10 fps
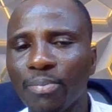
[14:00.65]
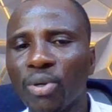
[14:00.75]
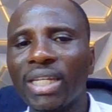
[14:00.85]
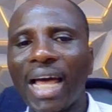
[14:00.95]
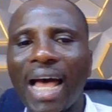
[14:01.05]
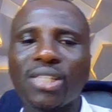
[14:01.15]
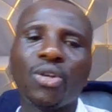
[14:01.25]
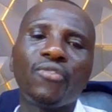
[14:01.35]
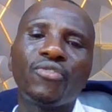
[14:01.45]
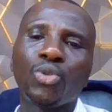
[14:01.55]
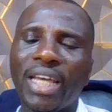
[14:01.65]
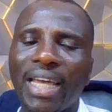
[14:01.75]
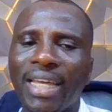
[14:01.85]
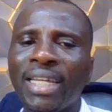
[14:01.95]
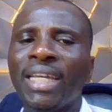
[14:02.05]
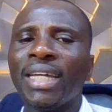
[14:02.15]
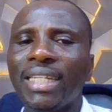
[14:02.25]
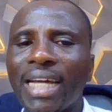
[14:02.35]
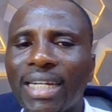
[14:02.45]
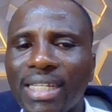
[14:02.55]
But as of today,
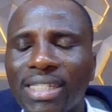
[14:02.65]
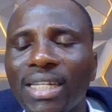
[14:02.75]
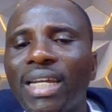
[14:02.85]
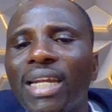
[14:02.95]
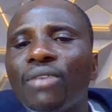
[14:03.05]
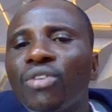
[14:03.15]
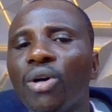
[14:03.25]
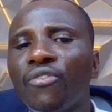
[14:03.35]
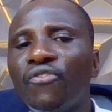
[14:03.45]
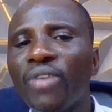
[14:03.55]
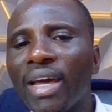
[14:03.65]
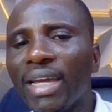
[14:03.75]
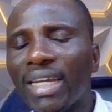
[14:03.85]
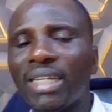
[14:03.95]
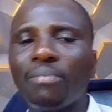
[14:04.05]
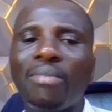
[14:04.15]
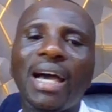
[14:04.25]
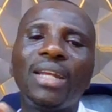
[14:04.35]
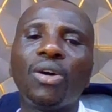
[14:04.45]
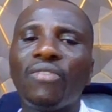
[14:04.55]
there is still a level of fear in the
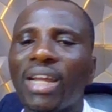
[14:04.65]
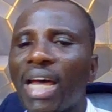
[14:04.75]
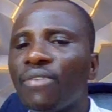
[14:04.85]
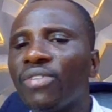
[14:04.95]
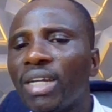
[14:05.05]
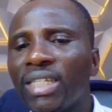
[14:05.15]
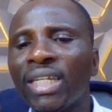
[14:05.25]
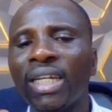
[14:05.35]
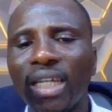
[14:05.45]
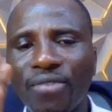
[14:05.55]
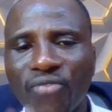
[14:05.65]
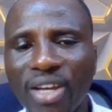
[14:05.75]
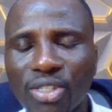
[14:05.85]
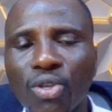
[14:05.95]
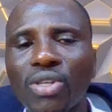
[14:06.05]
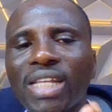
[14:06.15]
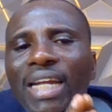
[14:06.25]
mind of an average investors,